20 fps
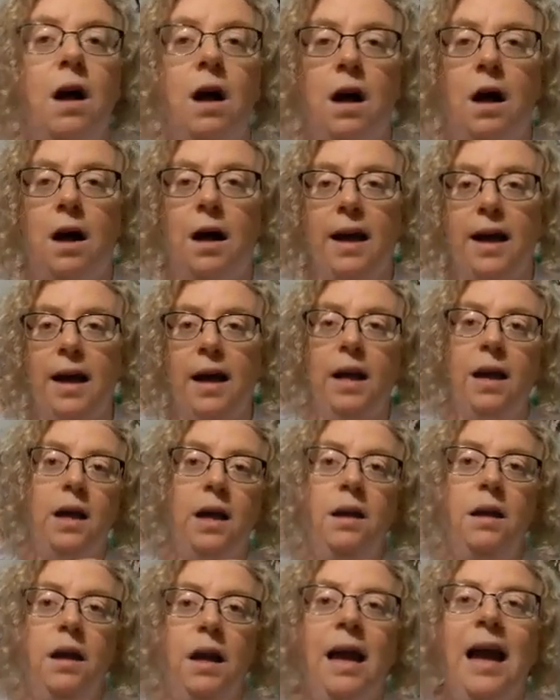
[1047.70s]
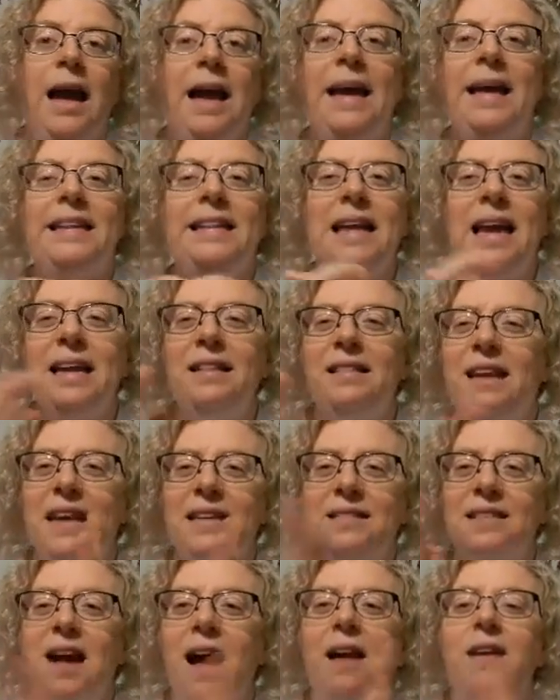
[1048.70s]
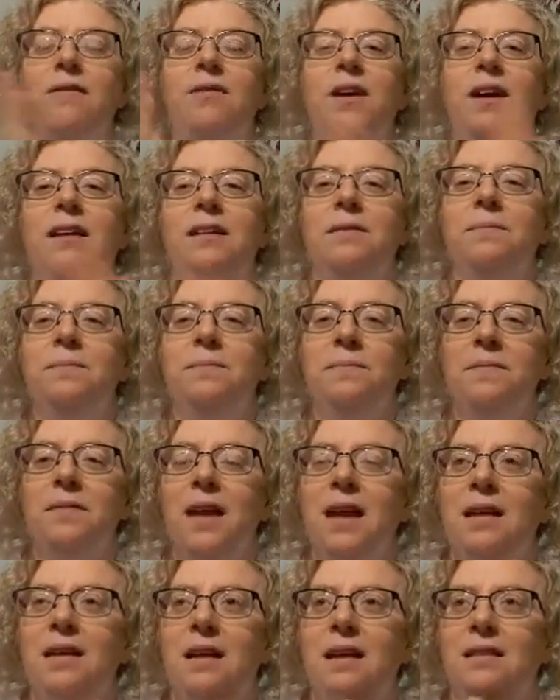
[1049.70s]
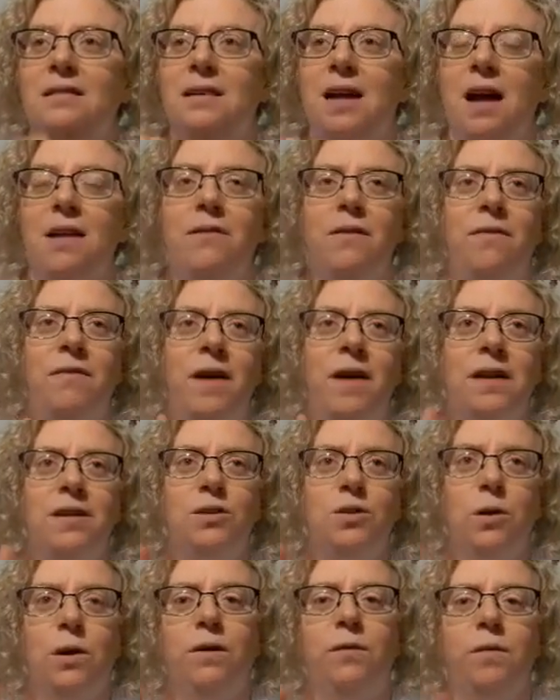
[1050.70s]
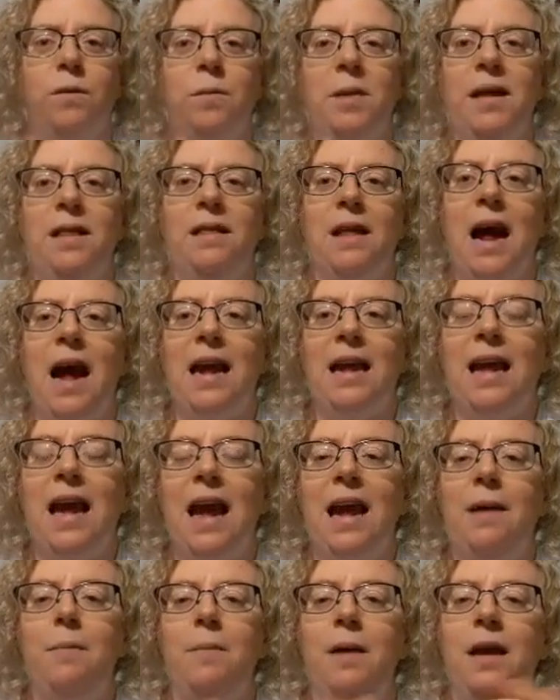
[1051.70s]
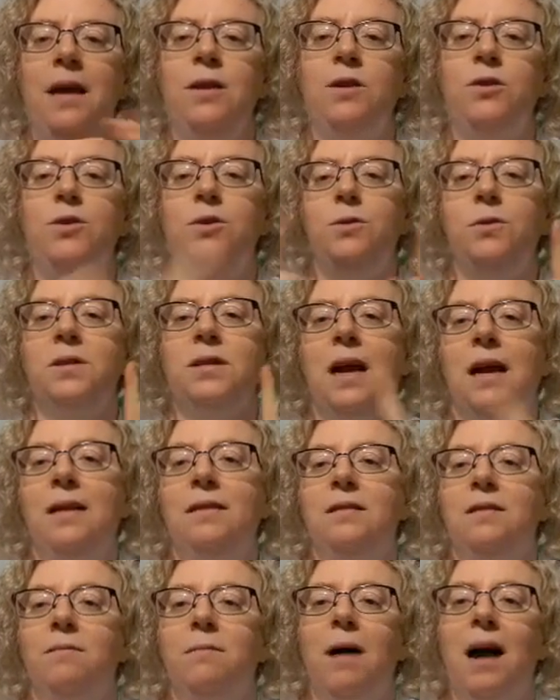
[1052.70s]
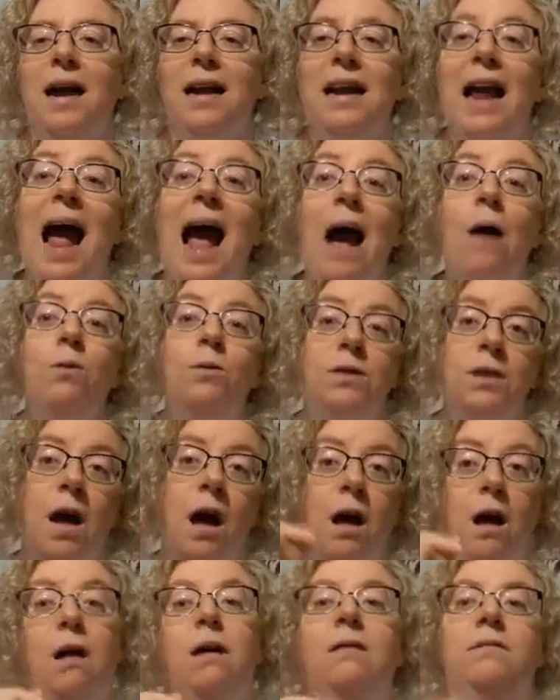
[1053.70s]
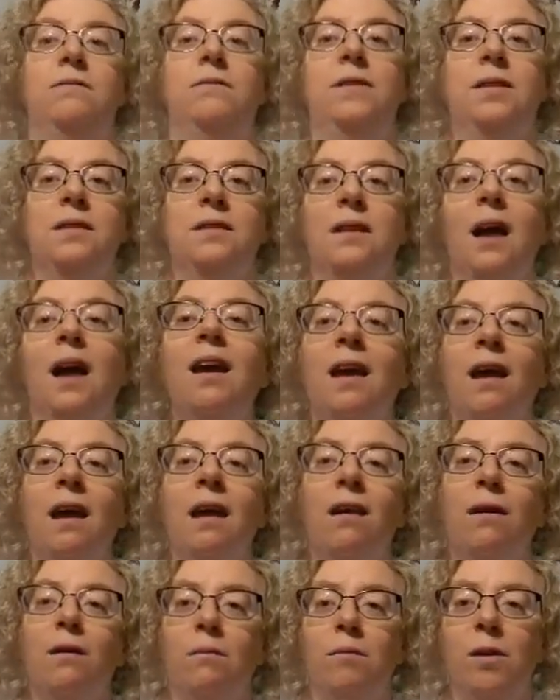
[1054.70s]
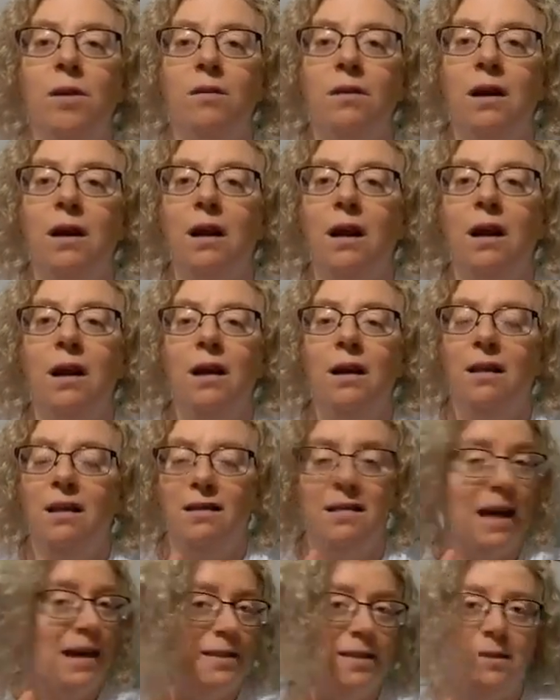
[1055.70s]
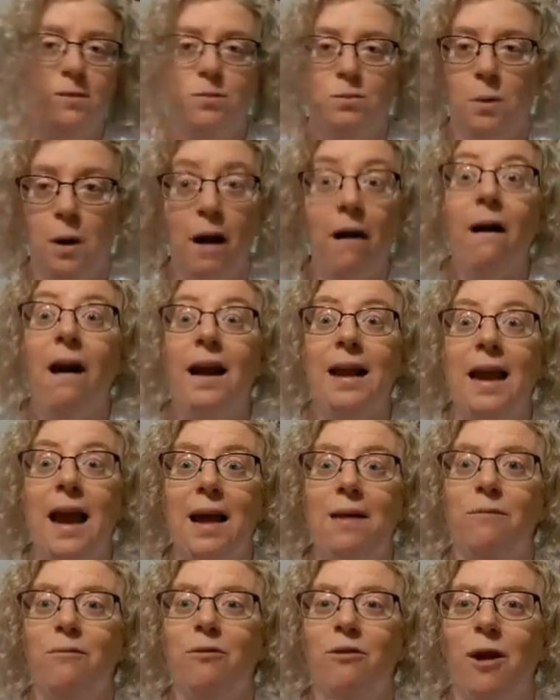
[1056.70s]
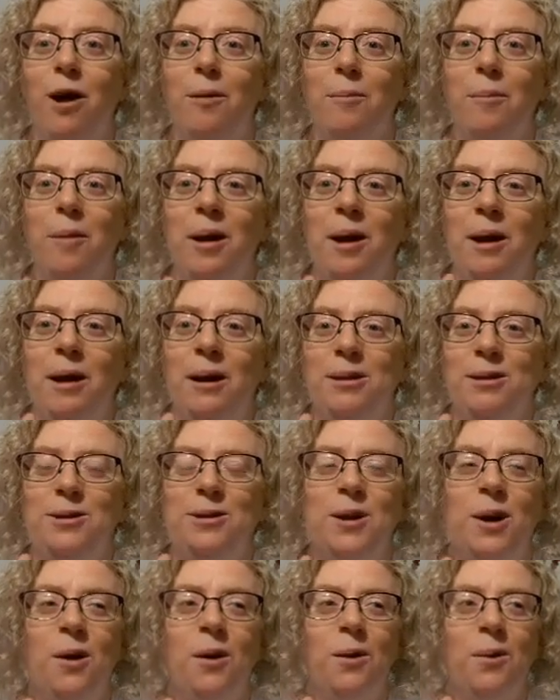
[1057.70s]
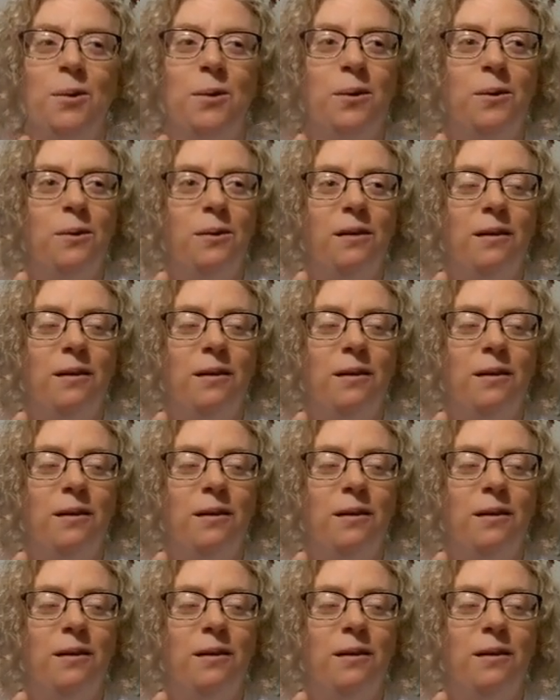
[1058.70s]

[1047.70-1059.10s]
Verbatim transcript: I it, it, it's kind of a it's kind of a funny story for me that I came into science of mind out of the psychic community. That's where I came from. So